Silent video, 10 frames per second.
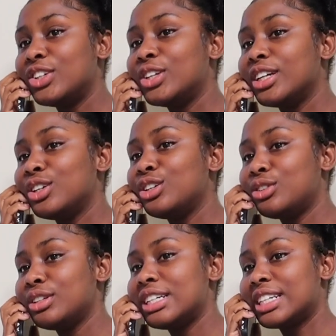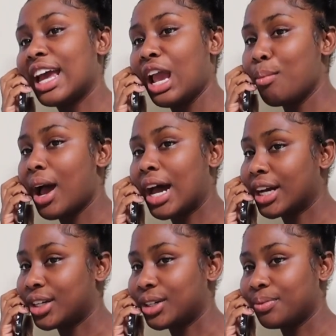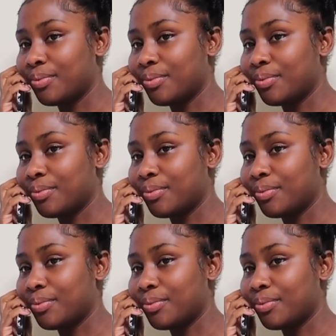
do need to aim higher.